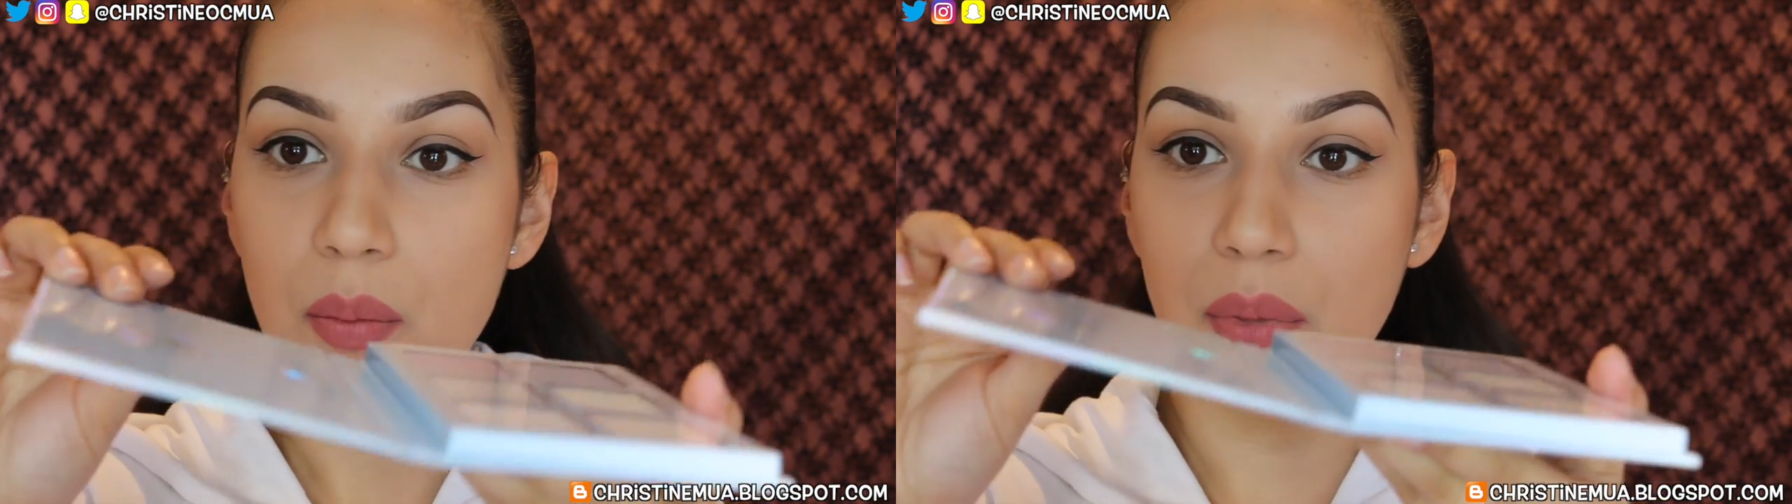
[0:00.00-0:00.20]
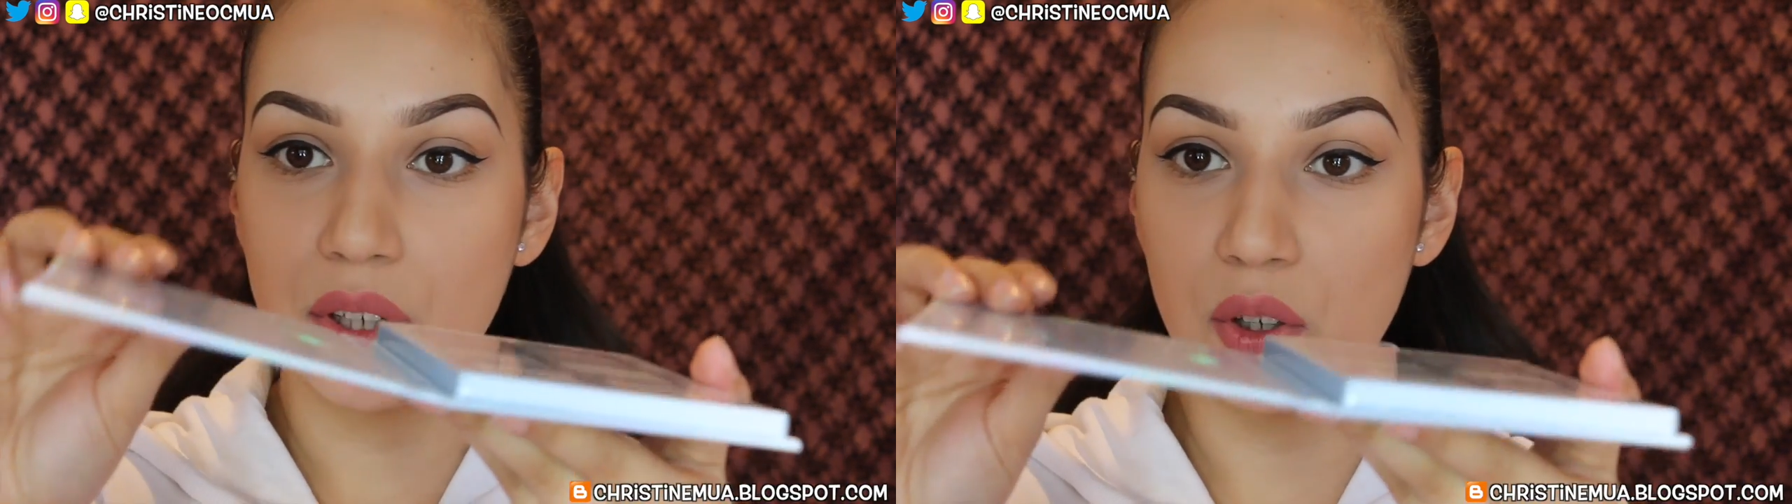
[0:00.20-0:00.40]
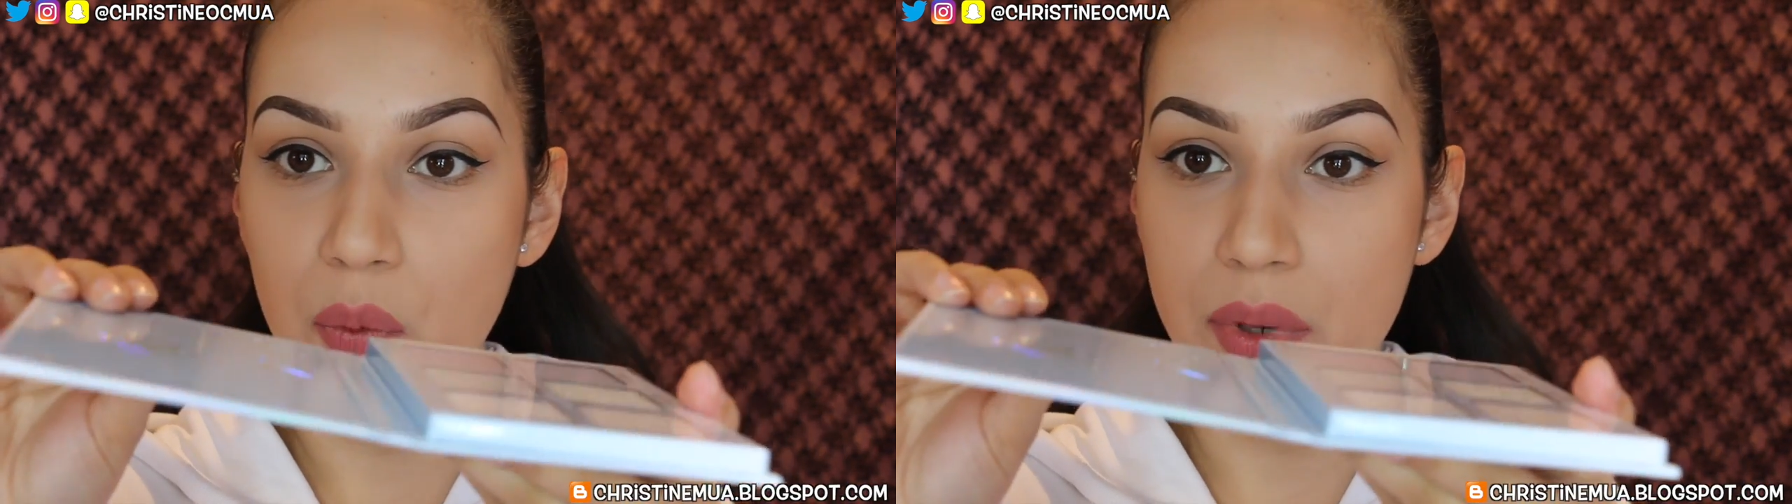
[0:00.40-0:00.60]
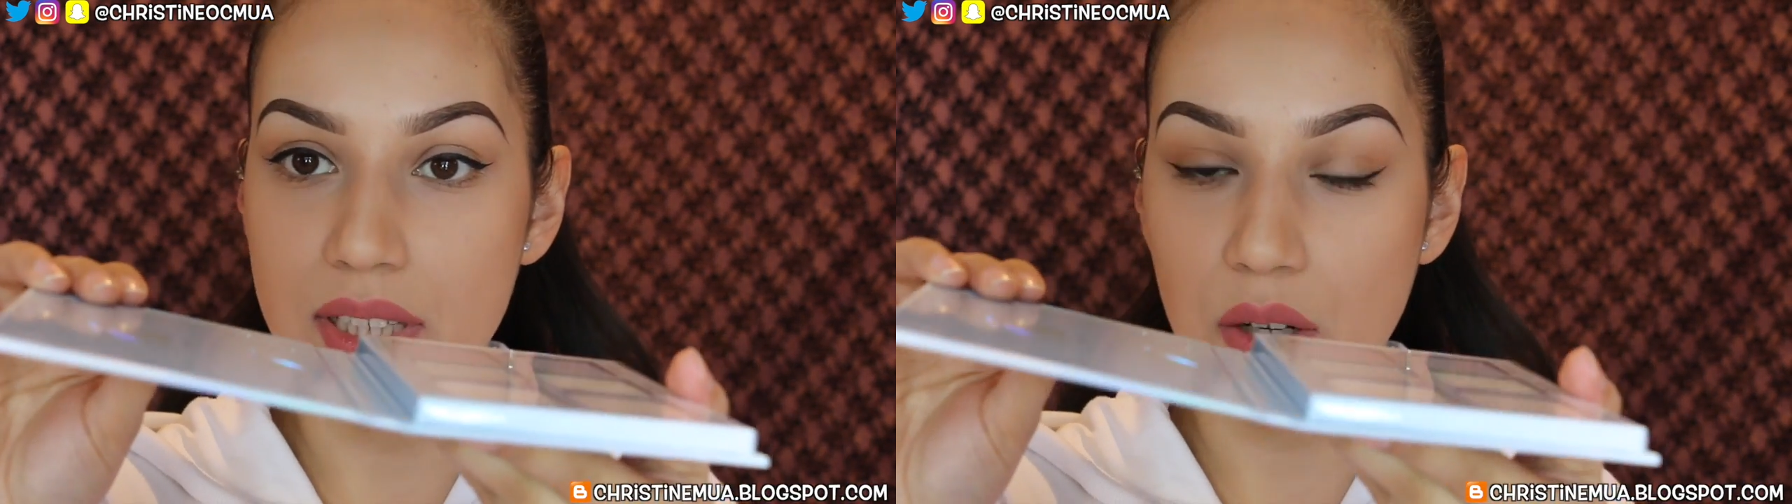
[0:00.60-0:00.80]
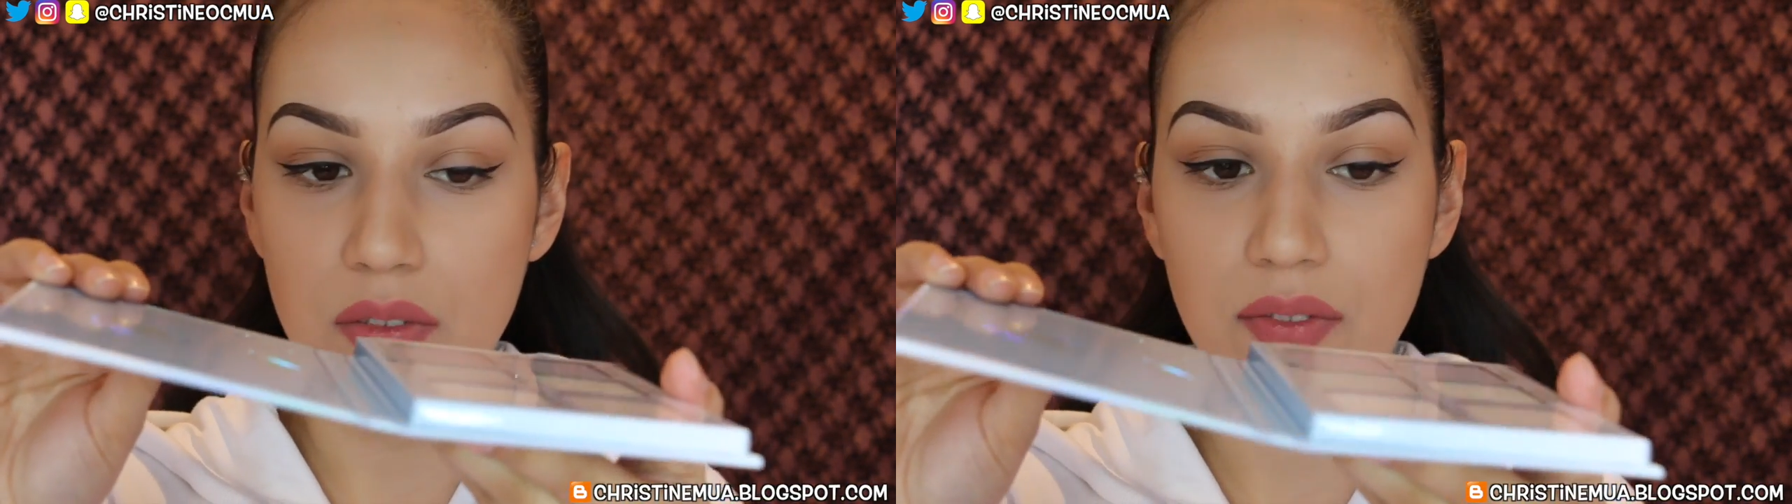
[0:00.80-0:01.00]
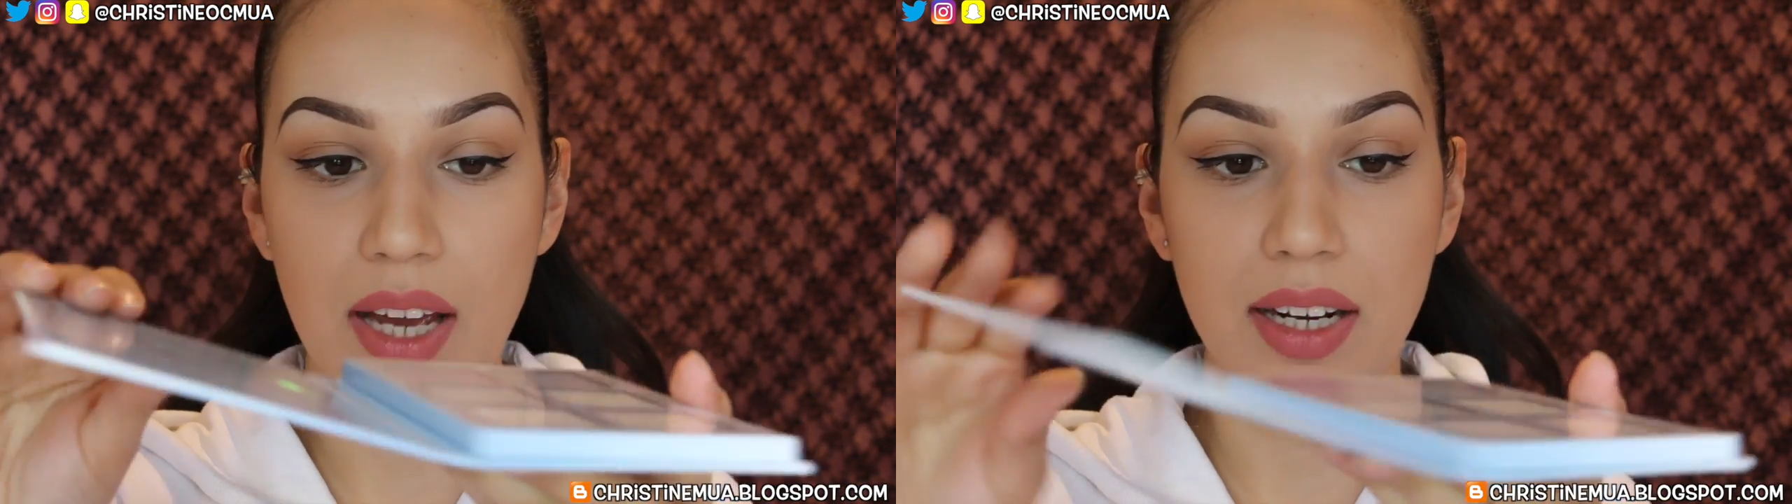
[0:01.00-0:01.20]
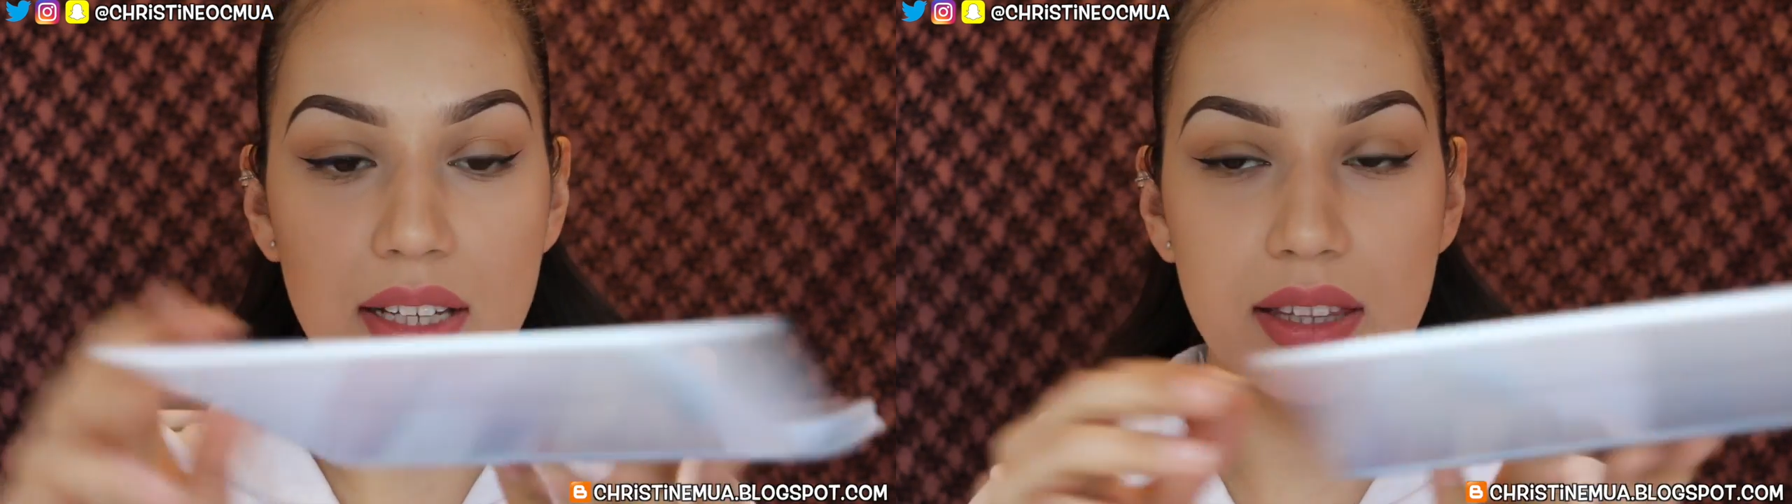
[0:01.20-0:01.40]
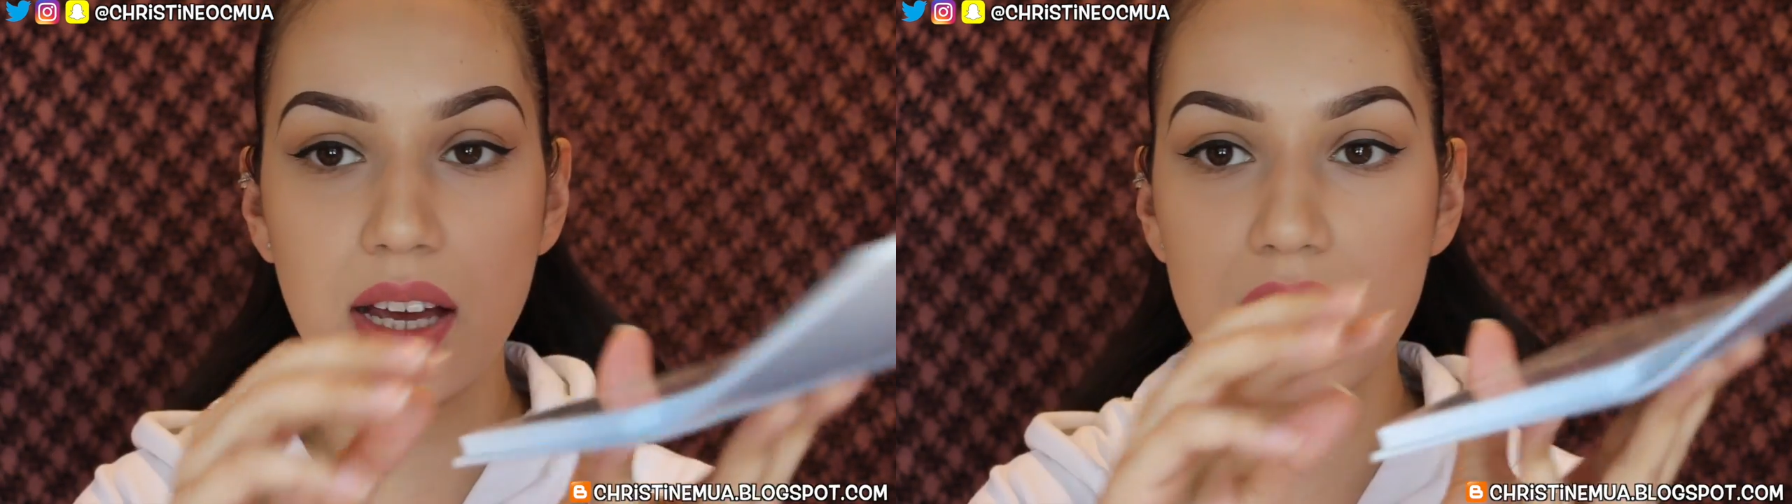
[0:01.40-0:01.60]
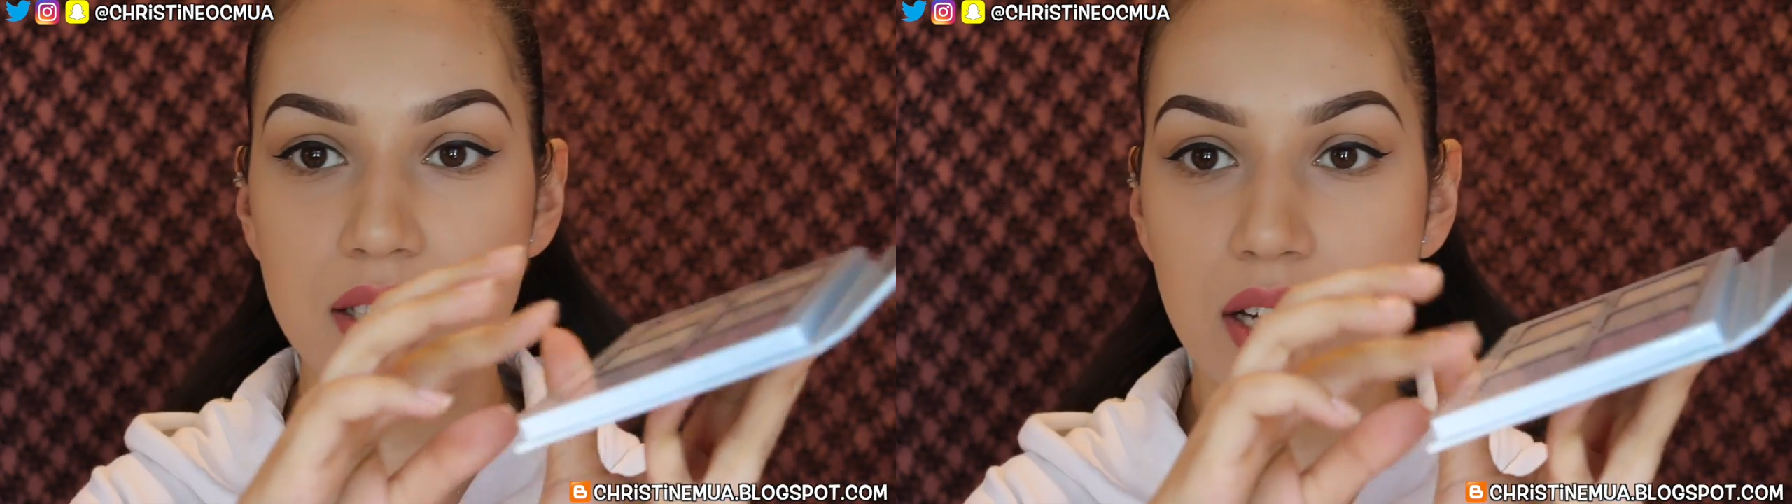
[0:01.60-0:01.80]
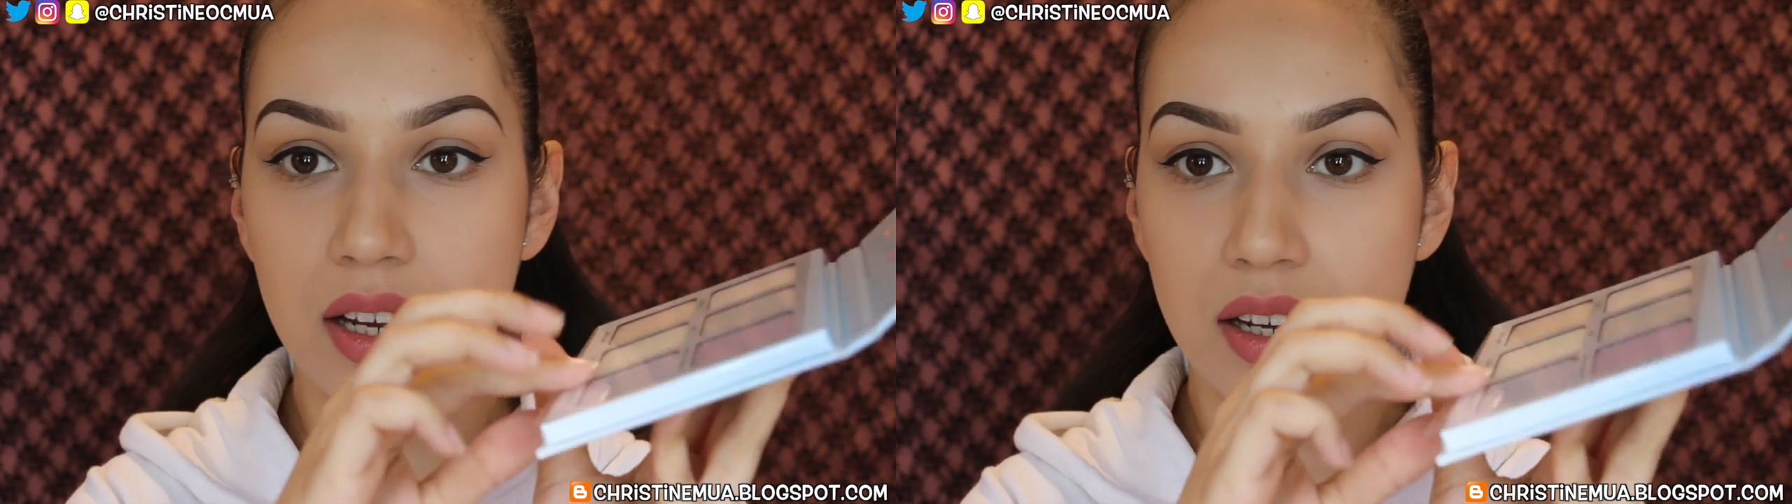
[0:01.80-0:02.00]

but it opens out flat like that.